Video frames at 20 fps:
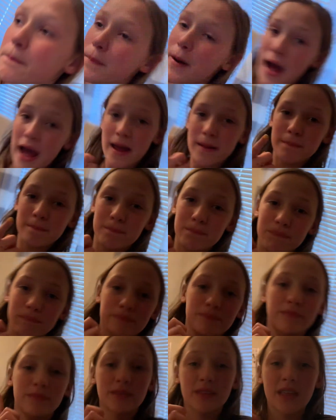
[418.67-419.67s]
But
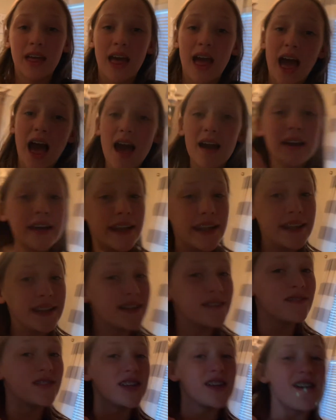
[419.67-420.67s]
I'm gonna end the
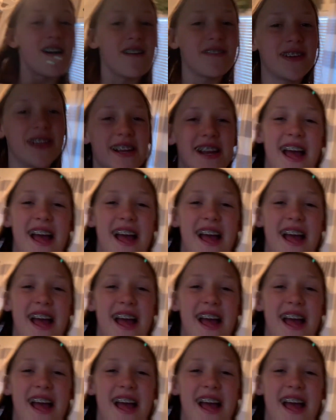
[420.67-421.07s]
video off here.